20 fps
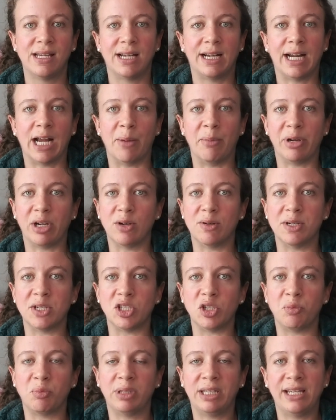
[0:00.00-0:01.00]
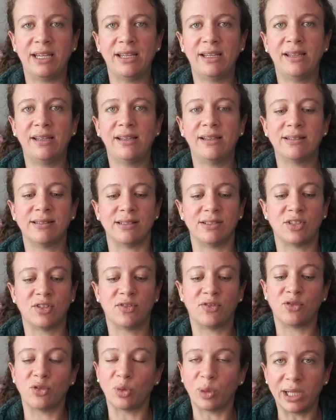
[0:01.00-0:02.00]
Come and go as you please. It's
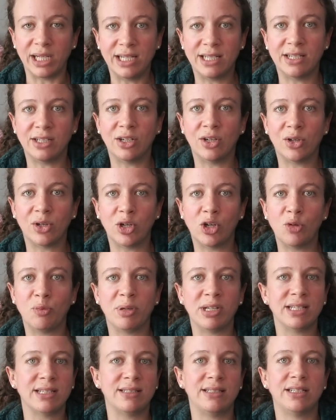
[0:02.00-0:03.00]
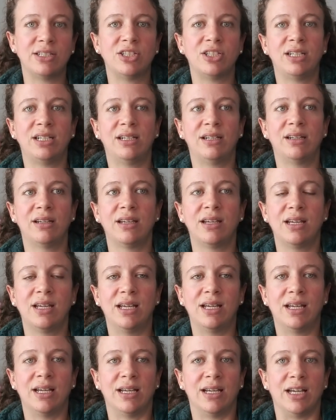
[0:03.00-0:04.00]
free to go to open stitching.
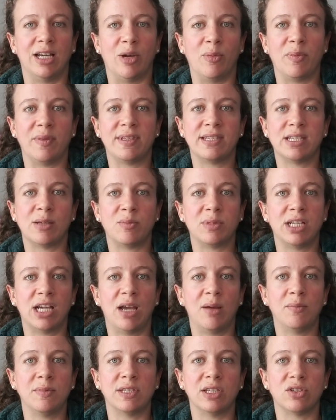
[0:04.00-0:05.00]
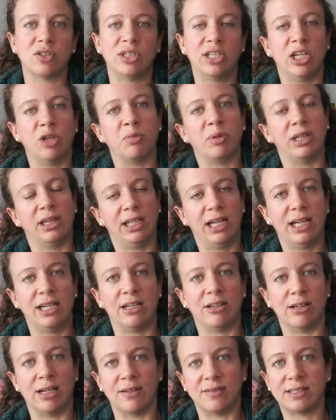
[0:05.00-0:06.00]
Sometimes they'll stay open late and
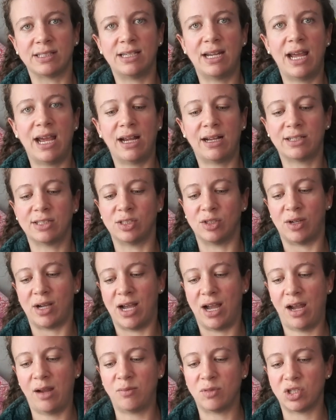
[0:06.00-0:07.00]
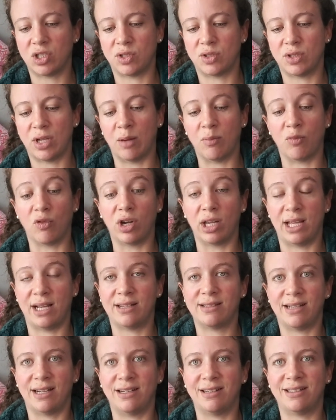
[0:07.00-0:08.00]
they'll have snacks. So I'm really
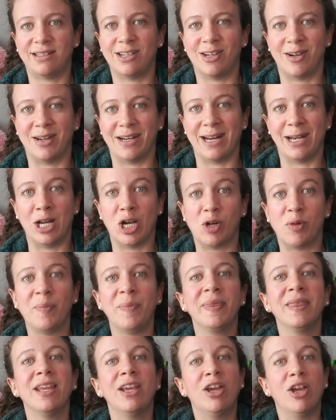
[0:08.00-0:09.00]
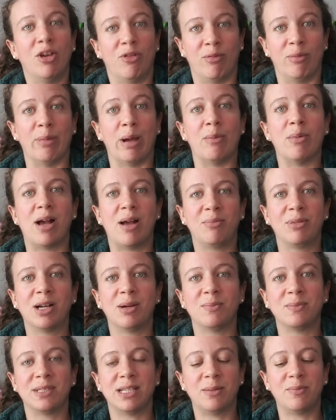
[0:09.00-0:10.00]
excited to go. And I know when my mom
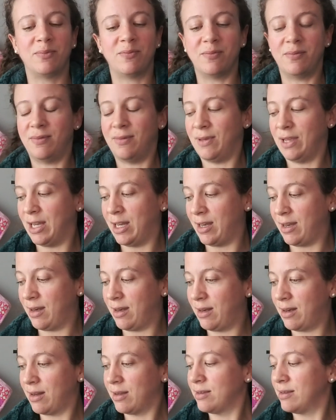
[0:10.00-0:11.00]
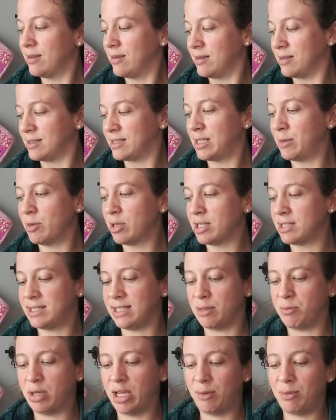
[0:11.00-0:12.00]
comes up in the summer to see
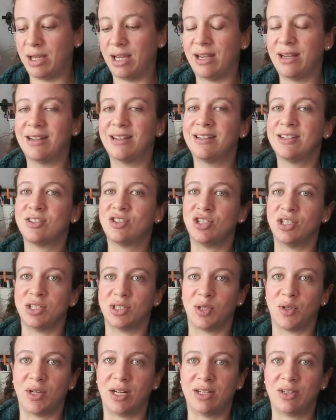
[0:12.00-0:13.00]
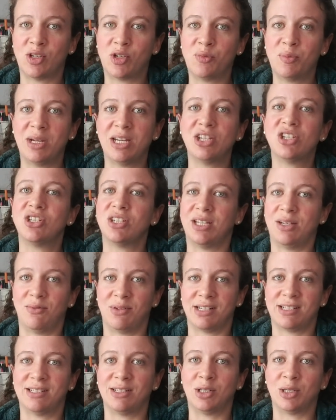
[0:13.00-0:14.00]
the baby, she's already told me she
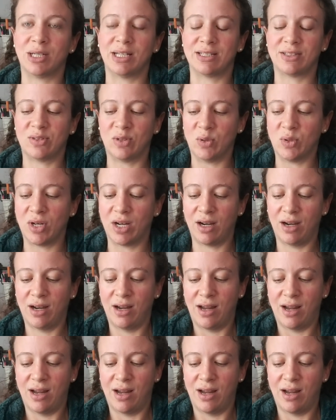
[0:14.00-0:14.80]
wants to go to that store.